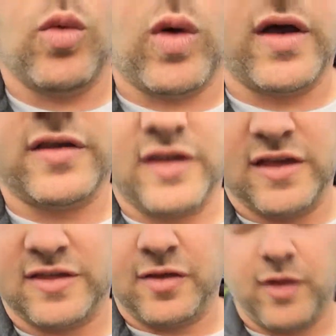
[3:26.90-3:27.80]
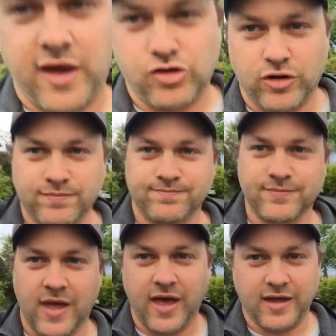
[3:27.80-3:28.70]
was its location.
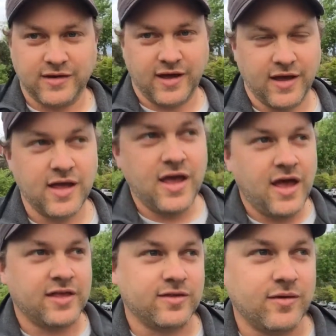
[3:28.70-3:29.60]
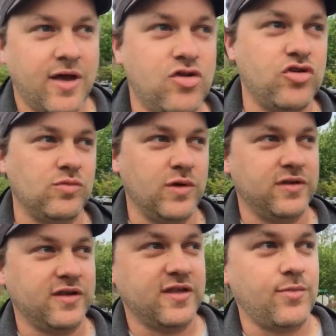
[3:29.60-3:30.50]
And its location
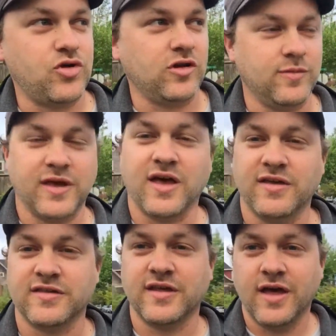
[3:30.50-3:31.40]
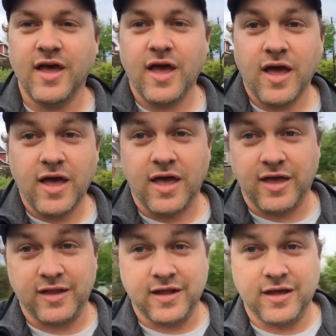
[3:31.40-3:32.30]
was exceptional because
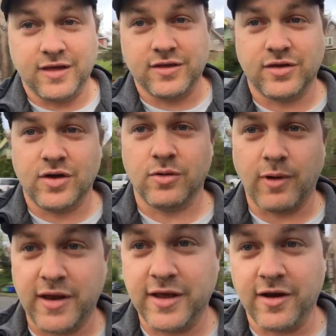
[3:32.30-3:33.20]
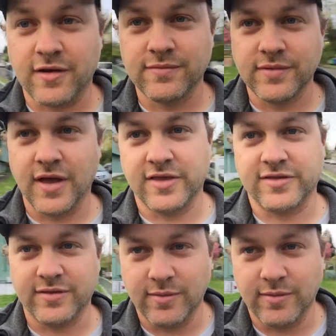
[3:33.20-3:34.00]
it is right here. It's